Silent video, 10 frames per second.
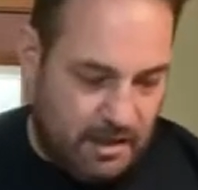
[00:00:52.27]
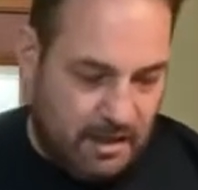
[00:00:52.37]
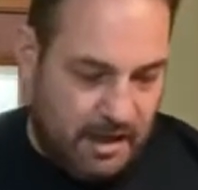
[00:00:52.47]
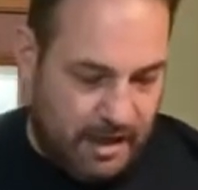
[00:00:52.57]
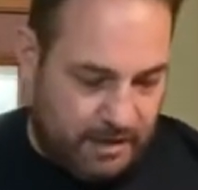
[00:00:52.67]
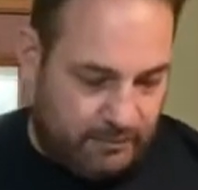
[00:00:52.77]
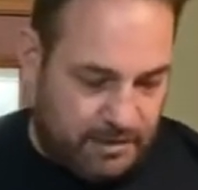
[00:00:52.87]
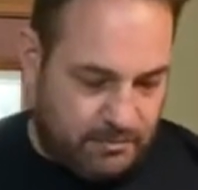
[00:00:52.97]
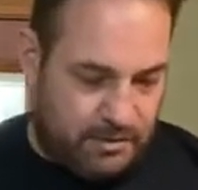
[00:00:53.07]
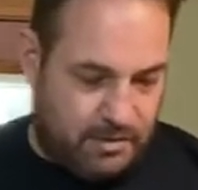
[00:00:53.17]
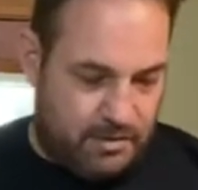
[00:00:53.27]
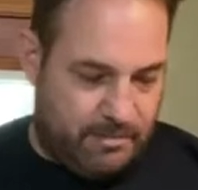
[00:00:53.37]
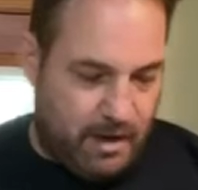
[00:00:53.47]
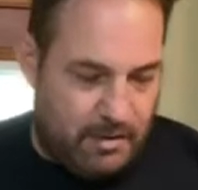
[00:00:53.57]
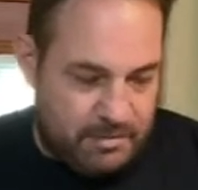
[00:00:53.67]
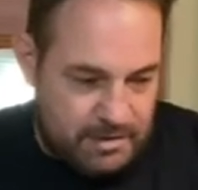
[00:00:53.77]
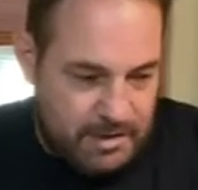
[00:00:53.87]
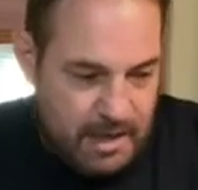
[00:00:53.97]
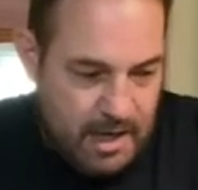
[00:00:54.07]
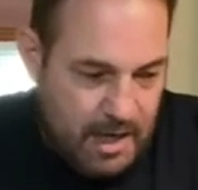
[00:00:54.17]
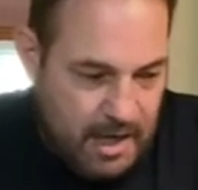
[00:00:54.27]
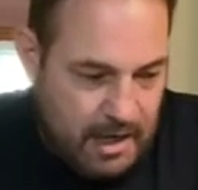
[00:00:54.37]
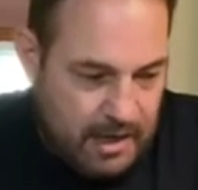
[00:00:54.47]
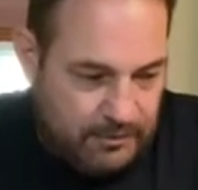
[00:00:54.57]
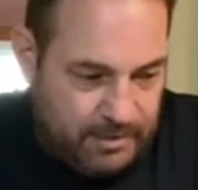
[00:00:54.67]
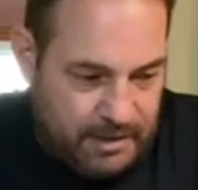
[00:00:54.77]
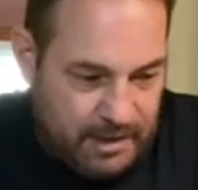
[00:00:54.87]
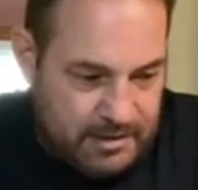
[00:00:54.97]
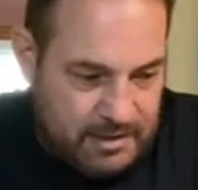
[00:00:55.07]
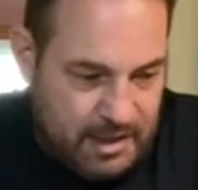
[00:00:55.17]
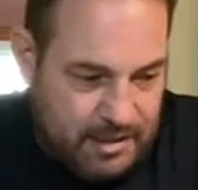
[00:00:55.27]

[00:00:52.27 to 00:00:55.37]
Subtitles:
And the reason we're going to do kebabs is because,